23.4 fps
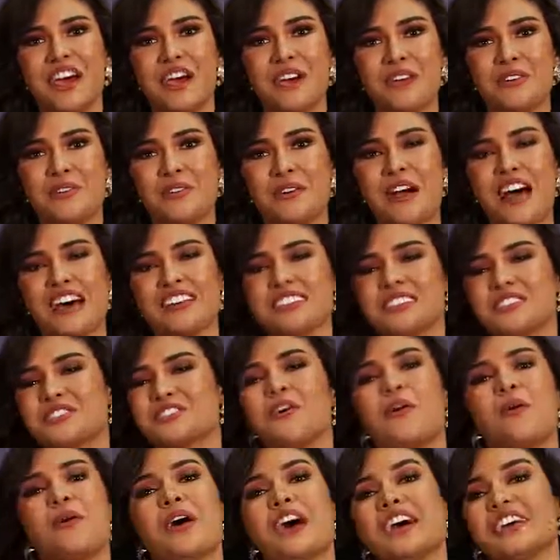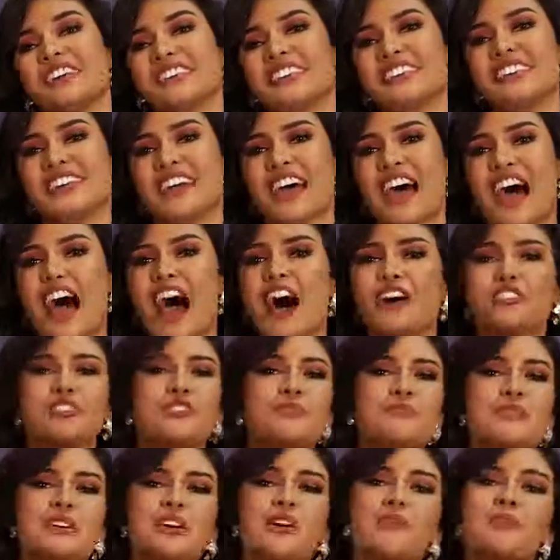who has no idea how to
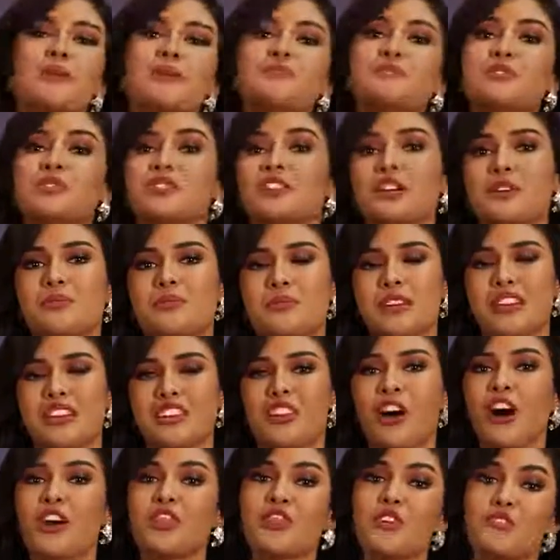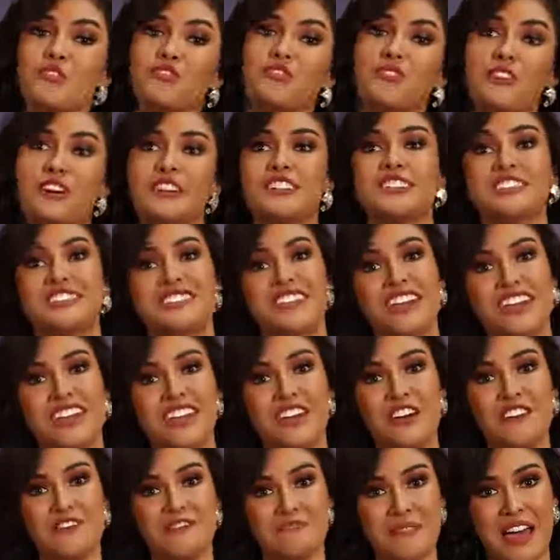become a beauty queen on the first day
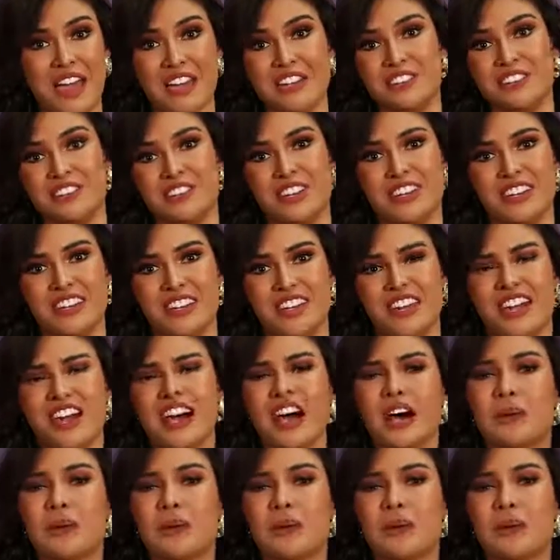of my journey.